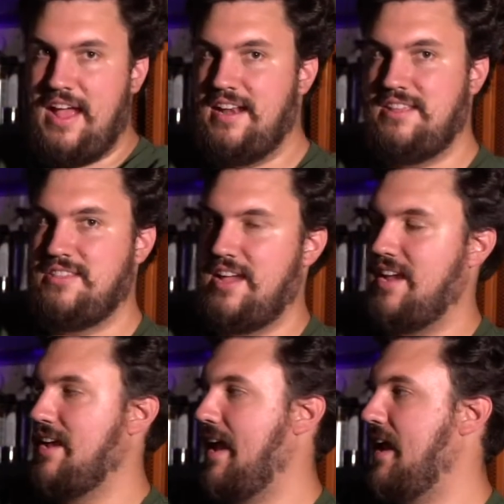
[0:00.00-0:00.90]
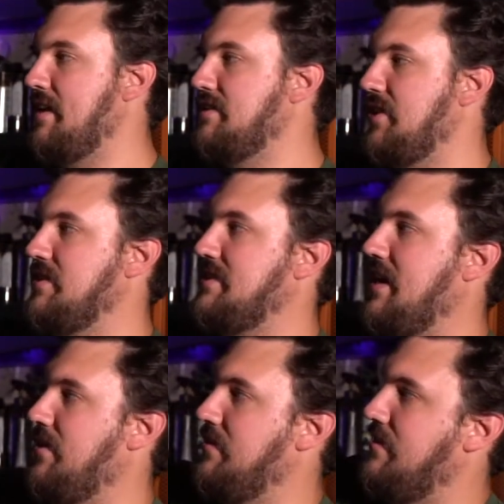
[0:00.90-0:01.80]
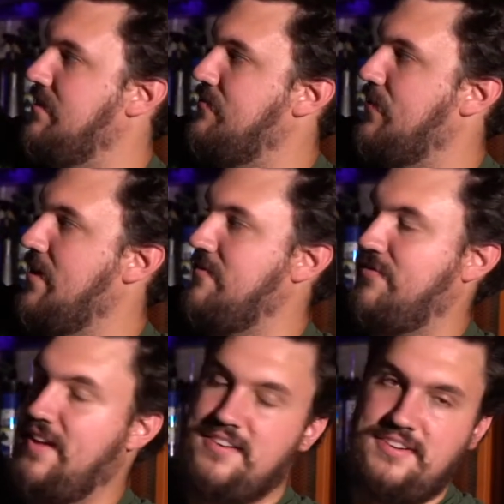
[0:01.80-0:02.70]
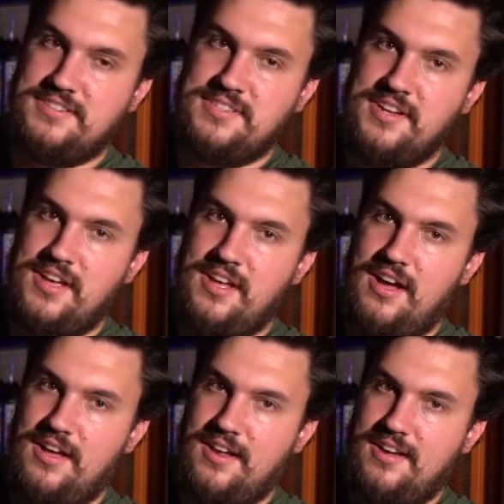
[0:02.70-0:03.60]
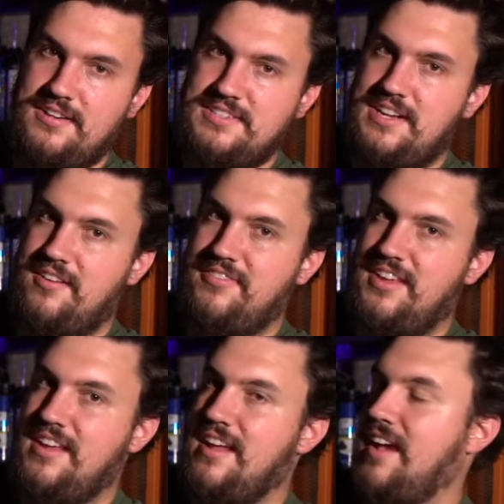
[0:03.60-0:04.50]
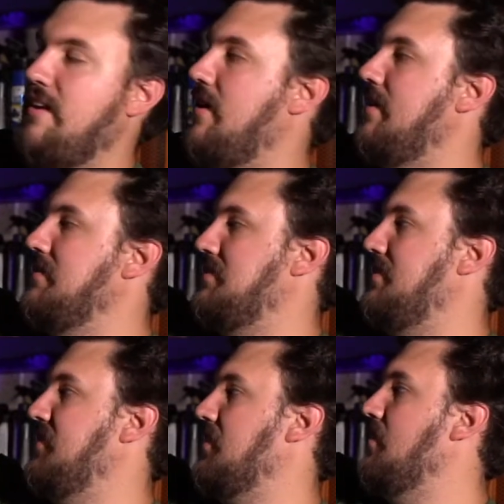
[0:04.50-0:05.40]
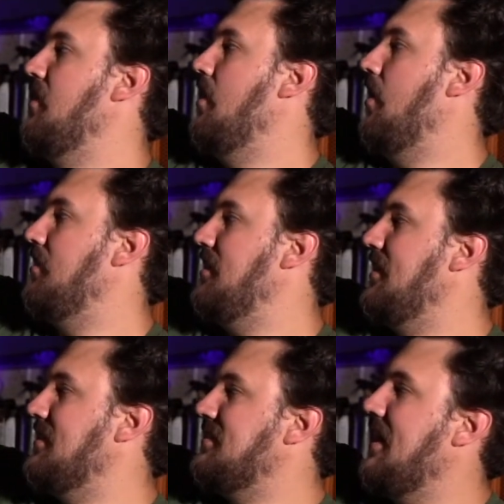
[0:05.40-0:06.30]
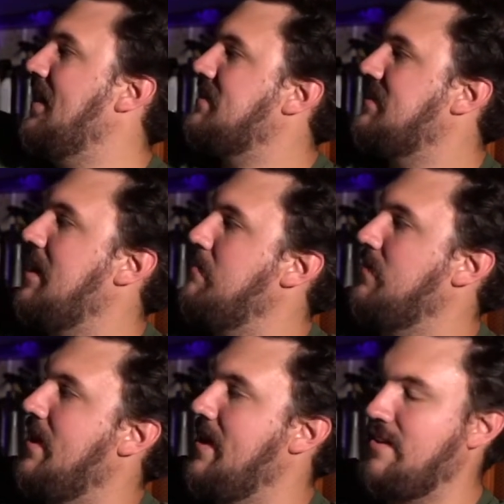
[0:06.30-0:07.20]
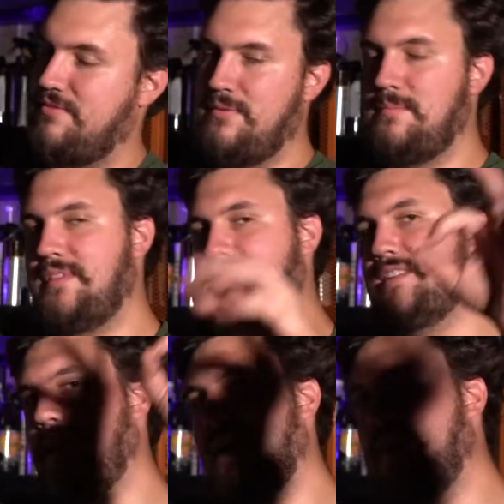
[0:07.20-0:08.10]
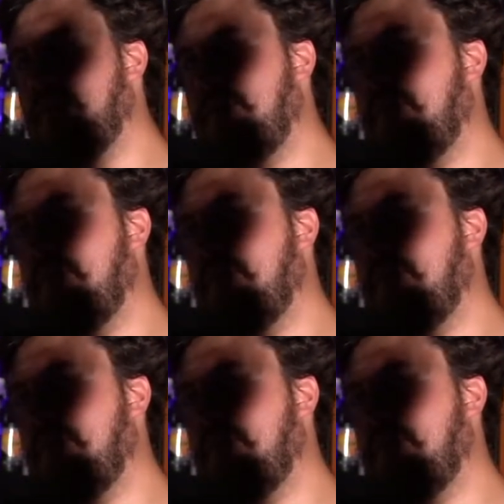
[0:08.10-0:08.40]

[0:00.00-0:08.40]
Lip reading: anything. And turns out the front fenders on a Honda CRV and a Honda Civic are the exact same length from the top